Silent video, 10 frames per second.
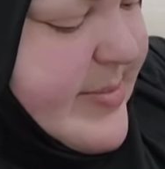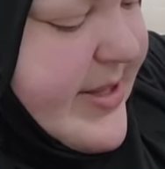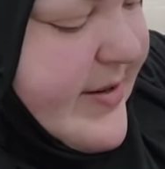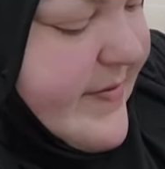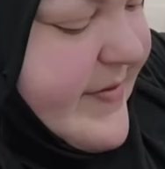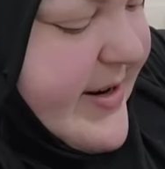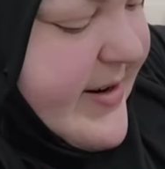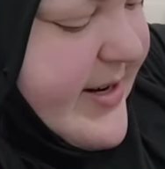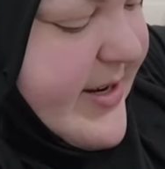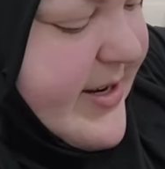But they're
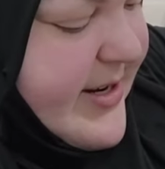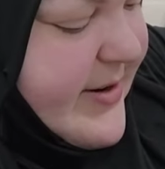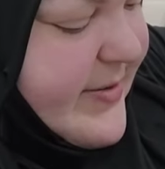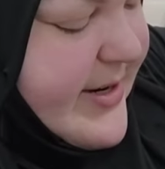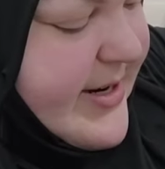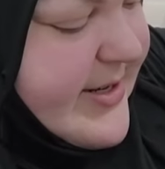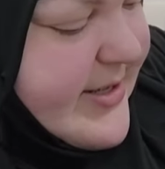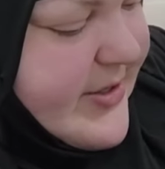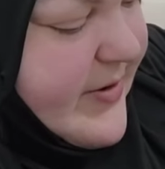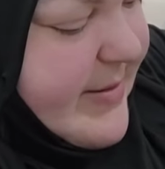very good. I don't know how to
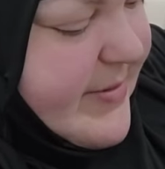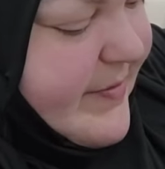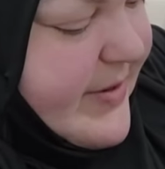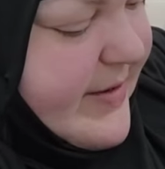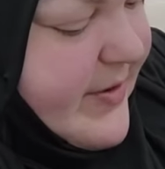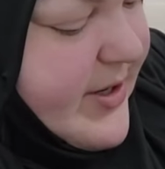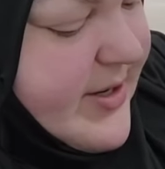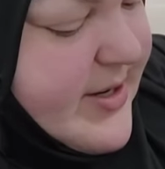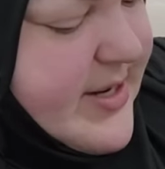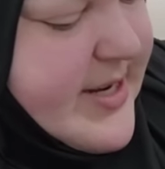describe the flavor.
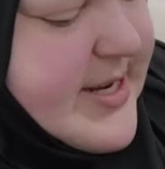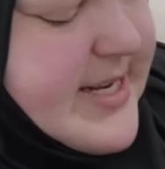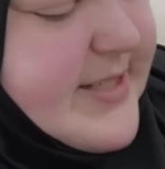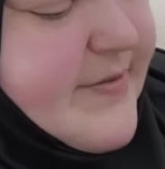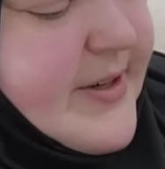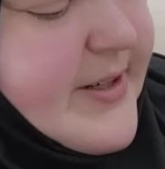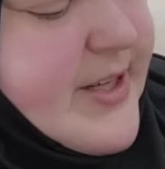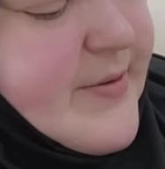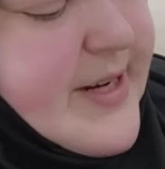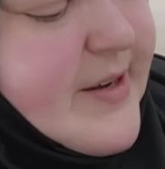It's a very
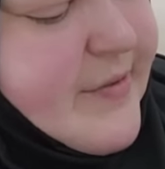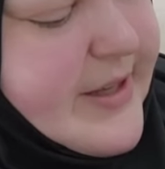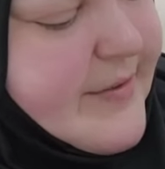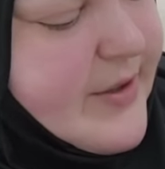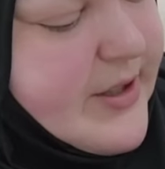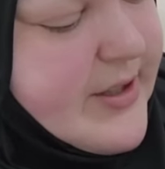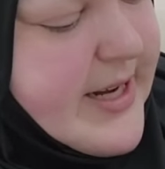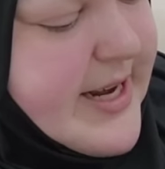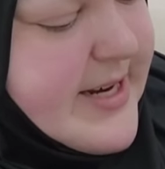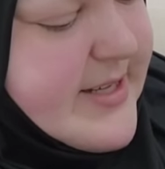unique flavor,
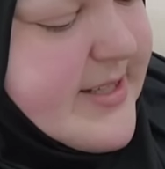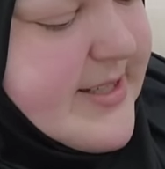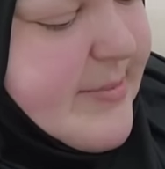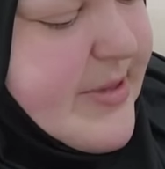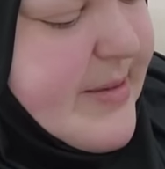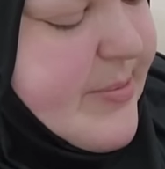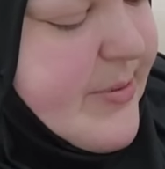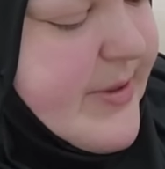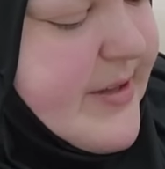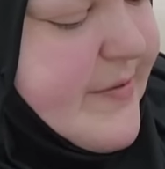and some
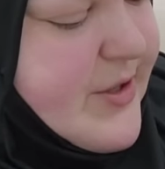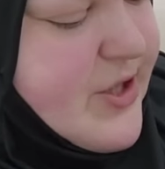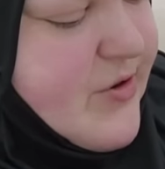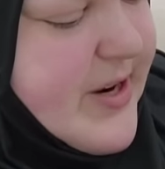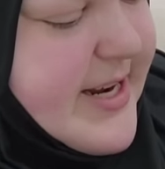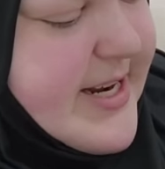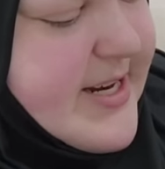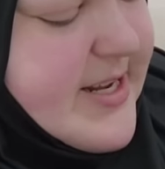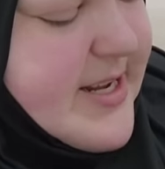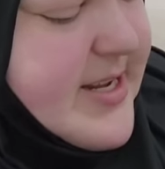people, when they first try it,
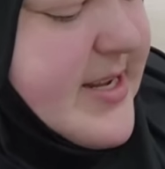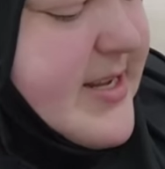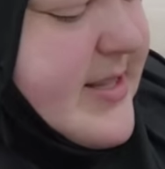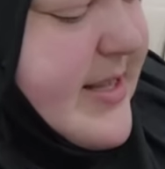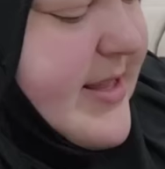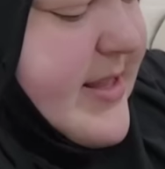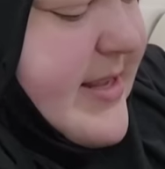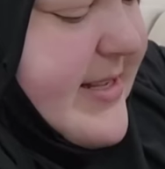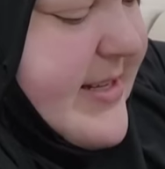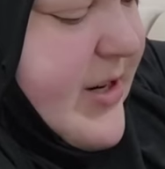
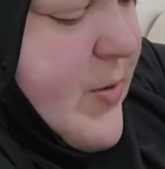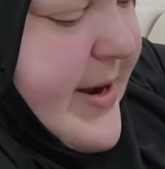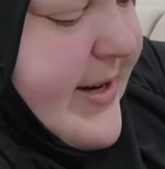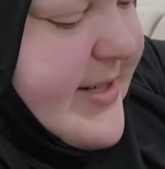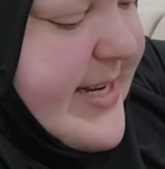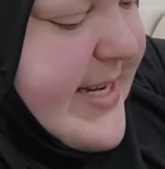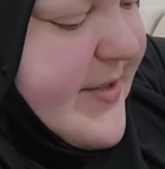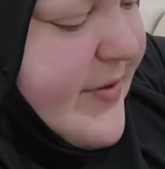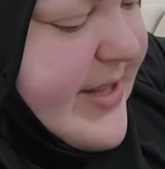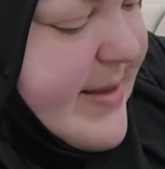it's an acquired
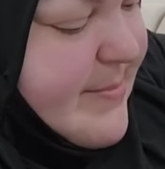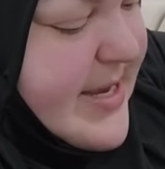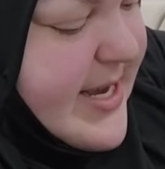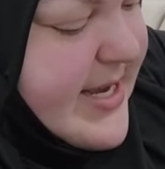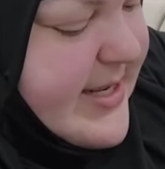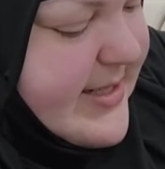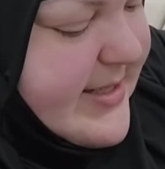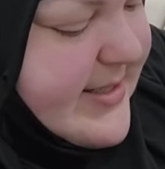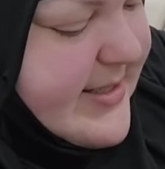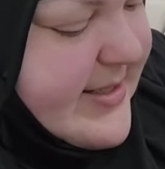taste for them
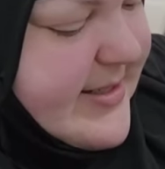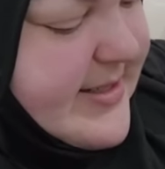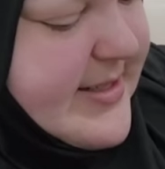because,